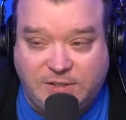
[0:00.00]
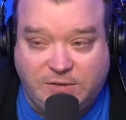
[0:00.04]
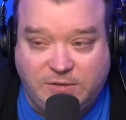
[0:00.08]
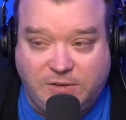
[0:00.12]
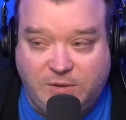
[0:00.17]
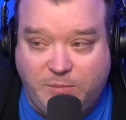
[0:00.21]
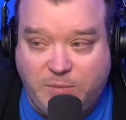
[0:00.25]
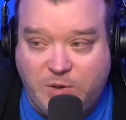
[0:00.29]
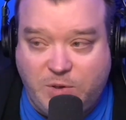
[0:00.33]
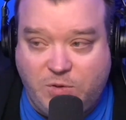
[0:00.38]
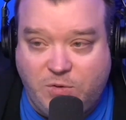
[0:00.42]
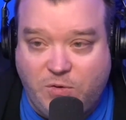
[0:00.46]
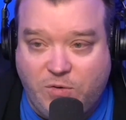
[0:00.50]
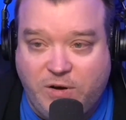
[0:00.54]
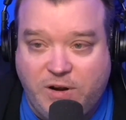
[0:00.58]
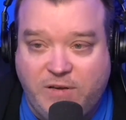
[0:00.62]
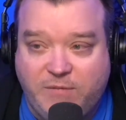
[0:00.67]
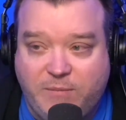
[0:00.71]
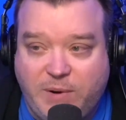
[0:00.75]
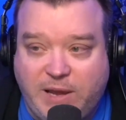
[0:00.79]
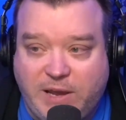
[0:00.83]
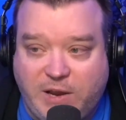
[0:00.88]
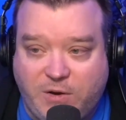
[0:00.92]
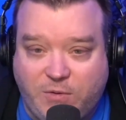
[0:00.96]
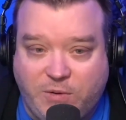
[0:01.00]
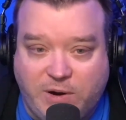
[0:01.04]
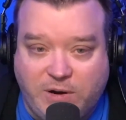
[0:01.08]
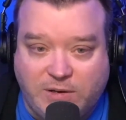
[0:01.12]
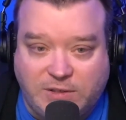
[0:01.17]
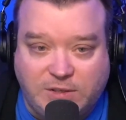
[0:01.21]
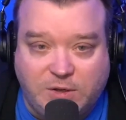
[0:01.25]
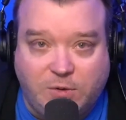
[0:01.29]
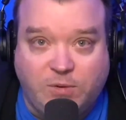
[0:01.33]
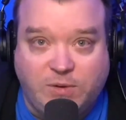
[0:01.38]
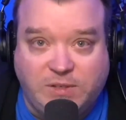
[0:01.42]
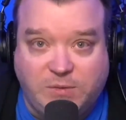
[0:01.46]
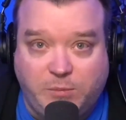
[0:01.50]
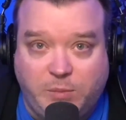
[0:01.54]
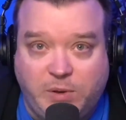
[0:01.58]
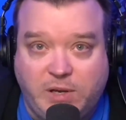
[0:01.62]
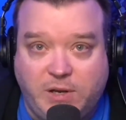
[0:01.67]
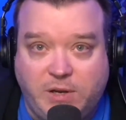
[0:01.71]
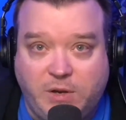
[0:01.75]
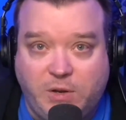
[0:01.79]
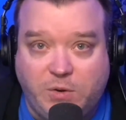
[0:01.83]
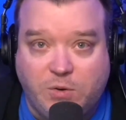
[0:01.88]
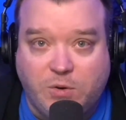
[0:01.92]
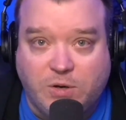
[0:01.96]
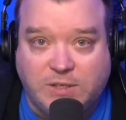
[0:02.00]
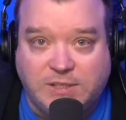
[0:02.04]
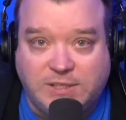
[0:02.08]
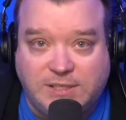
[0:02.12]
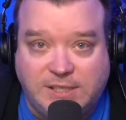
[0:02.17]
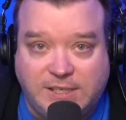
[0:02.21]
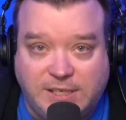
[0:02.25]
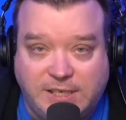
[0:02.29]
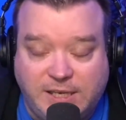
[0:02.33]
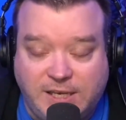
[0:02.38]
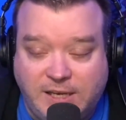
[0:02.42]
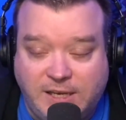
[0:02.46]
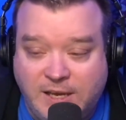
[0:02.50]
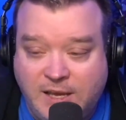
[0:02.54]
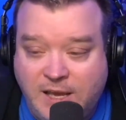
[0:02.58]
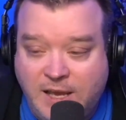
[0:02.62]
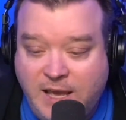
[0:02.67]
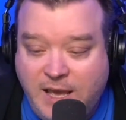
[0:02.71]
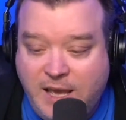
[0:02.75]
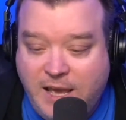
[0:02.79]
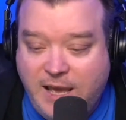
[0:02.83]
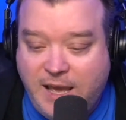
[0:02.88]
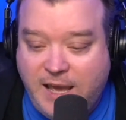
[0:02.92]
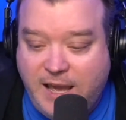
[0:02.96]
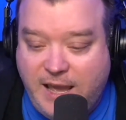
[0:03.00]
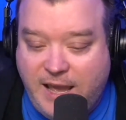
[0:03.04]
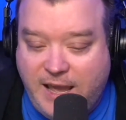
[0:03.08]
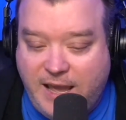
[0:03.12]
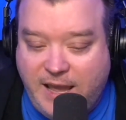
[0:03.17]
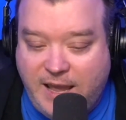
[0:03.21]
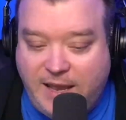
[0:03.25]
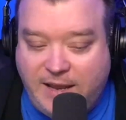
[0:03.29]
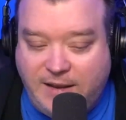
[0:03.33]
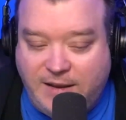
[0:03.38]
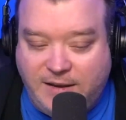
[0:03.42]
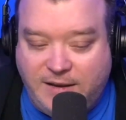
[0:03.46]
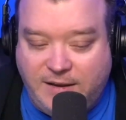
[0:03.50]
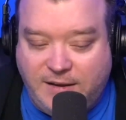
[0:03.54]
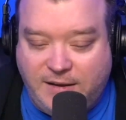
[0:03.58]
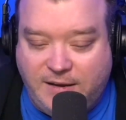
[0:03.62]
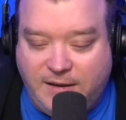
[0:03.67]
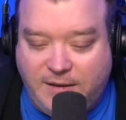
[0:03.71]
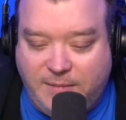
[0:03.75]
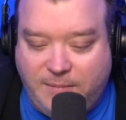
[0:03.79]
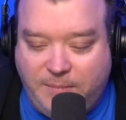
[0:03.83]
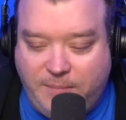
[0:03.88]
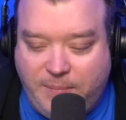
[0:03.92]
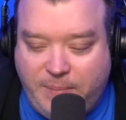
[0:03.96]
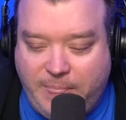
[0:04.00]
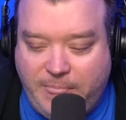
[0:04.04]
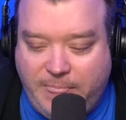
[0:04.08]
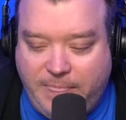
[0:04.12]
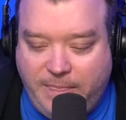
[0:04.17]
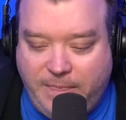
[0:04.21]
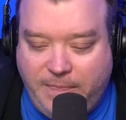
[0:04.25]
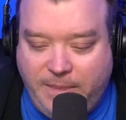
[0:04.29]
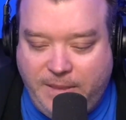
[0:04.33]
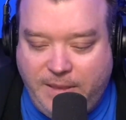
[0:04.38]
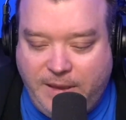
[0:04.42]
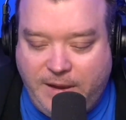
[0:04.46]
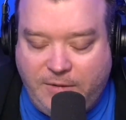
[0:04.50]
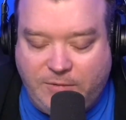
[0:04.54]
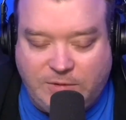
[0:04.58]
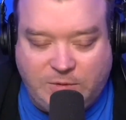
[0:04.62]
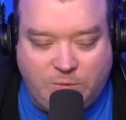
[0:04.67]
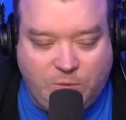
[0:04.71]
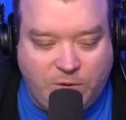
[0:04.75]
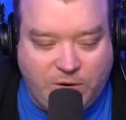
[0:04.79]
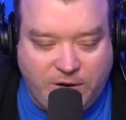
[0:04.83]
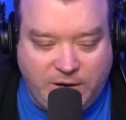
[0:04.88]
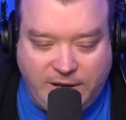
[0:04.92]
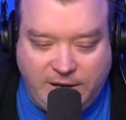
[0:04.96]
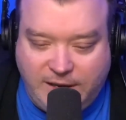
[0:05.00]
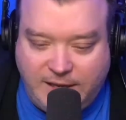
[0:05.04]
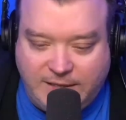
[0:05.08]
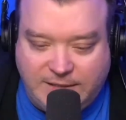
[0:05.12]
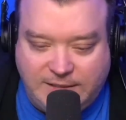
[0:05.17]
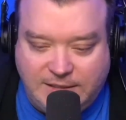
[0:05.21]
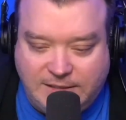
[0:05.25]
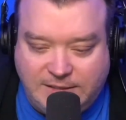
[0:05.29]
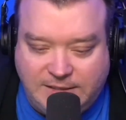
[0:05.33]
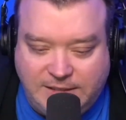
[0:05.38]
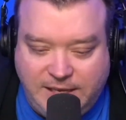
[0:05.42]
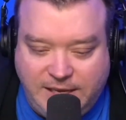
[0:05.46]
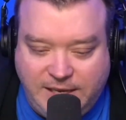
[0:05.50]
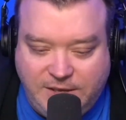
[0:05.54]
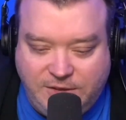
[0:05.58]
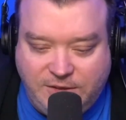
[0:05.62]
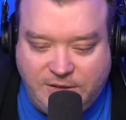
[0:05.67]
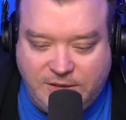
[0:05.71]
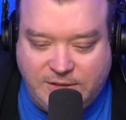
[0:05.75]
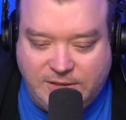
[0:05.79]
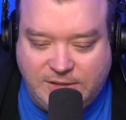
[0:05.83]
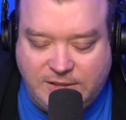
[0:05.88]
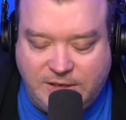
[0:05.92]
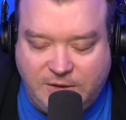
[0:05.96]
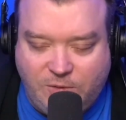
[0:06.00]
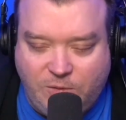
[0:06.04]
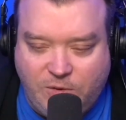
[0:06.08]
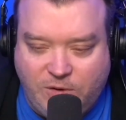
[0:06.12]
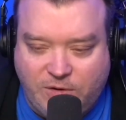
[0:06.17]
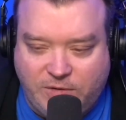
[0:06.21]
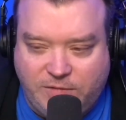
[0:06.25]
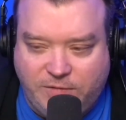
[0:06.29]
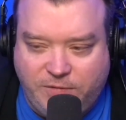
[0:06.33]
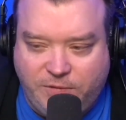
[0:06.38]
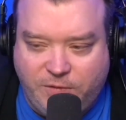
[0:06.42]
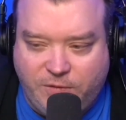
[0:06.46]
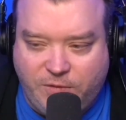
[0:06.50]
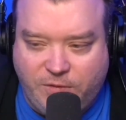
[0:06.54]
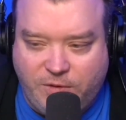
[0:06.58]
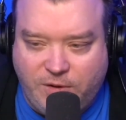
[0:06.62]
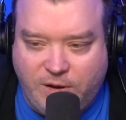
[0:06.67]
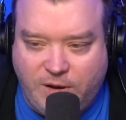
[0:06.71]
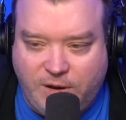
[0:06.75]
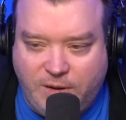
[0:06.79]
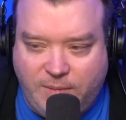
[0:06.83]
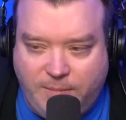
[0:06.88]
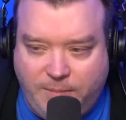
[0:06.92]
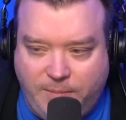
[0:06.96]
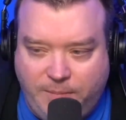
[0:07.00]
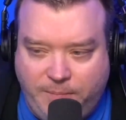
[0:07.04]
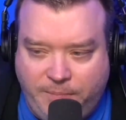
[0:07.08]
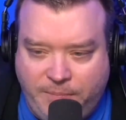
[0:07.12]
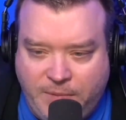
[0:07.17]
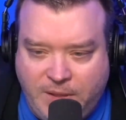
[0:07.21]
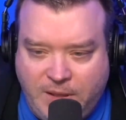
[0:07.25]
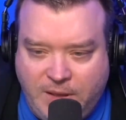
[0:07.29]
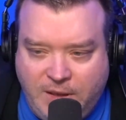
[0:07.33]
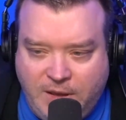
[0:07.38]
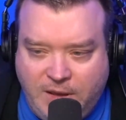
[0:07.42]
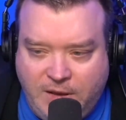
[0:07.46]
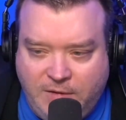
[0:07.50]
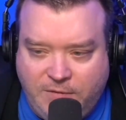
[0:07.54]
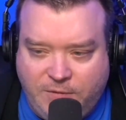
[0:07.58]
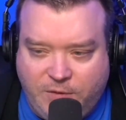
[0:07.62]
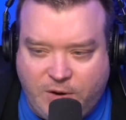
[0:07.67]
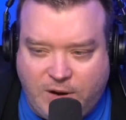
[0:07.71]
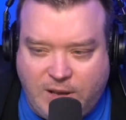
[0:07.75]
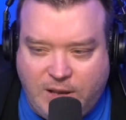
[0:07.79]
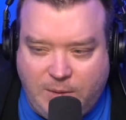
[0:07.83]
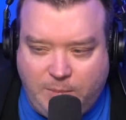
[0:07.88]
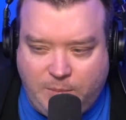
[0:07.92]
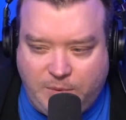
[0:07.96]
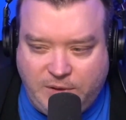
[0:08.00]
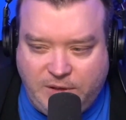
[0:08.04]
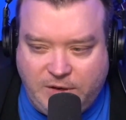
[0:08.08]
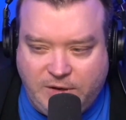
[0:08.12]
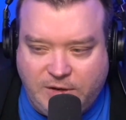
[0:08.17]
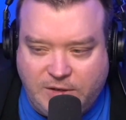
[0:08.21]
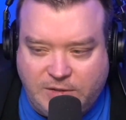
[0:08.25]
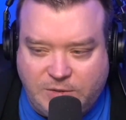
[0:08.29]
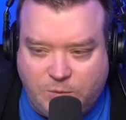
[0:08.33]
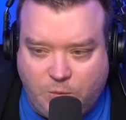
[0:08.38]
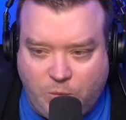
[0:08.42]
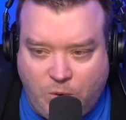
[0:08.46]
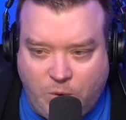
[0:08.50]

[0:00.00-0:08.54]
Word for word: So the majority of my career has always been New York City, and um, yeah, I was working at stations. I worked for. Um, for a couple years